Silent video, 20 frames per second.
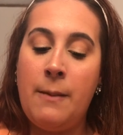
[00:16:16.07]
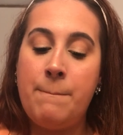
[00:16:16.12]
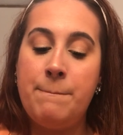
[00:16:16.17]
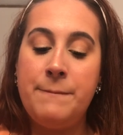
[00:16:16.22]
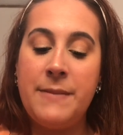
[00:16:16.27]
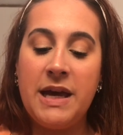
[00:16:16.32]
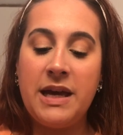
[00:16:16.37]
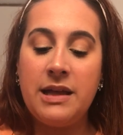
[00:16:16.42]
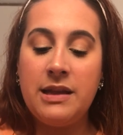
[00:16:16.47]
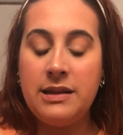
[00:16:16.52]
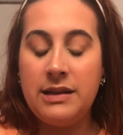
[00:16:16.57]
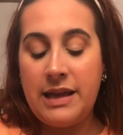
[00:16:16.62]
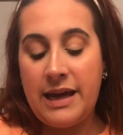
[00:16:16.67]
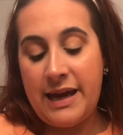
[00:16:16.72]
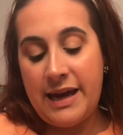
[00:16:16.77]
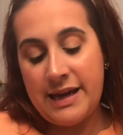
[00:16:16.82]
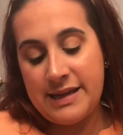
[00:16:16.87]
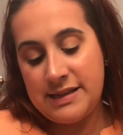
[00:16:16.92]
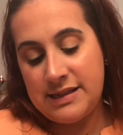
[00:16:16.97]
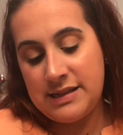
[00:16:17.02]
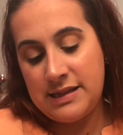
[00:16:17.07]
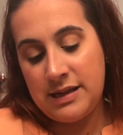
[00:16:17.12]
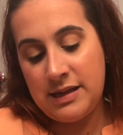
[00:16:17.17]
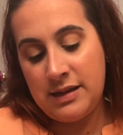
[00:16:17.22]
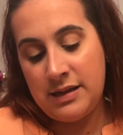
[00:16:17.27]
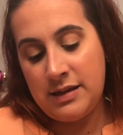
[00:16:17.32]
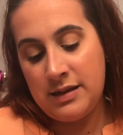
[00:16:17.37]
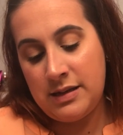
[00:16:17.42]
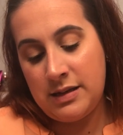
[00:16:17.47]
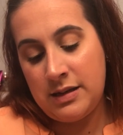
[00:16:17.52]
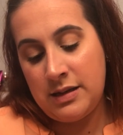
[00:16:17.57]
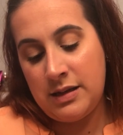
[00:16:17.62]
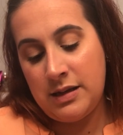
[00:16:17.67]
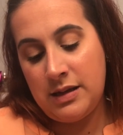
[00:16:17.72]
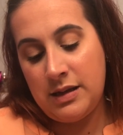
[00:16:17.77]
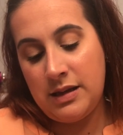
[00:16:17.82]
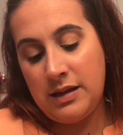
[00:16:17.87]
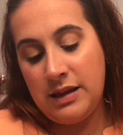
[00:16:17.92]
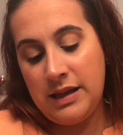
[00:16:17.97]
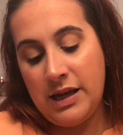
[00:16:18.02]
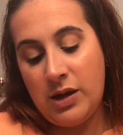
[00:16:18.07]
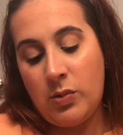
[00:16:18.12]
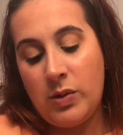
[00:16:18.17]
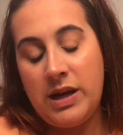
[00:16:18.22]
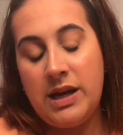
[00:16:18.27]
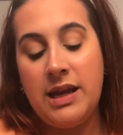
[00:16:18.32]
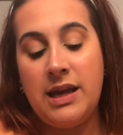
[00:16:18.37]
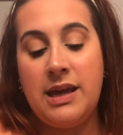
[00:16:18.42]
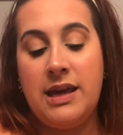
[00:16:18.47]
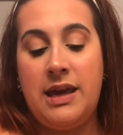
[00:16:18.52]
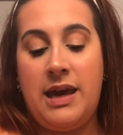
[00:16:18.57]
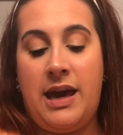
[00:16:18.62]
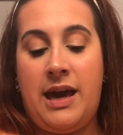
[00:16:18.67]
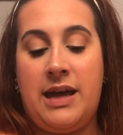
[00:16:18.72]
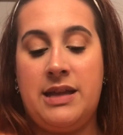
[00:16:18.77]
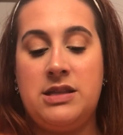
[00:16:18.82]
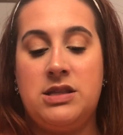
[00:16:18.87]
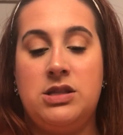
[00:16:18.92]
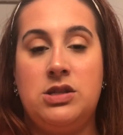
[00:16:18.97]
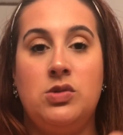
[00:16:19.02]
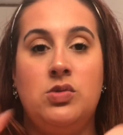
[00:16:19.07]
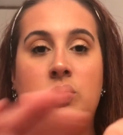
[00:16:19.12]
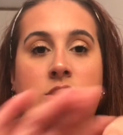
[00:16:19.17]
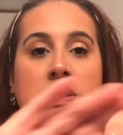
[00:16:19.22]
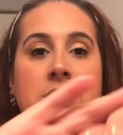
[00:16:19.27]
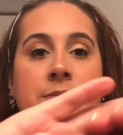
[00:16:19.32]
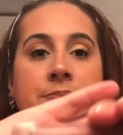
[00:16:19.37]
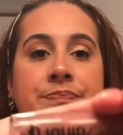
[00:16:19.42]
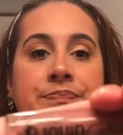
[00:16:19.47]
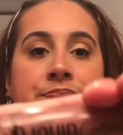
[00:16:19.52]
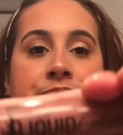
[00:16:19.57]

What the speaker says: Mega Last Liquid Catsuit.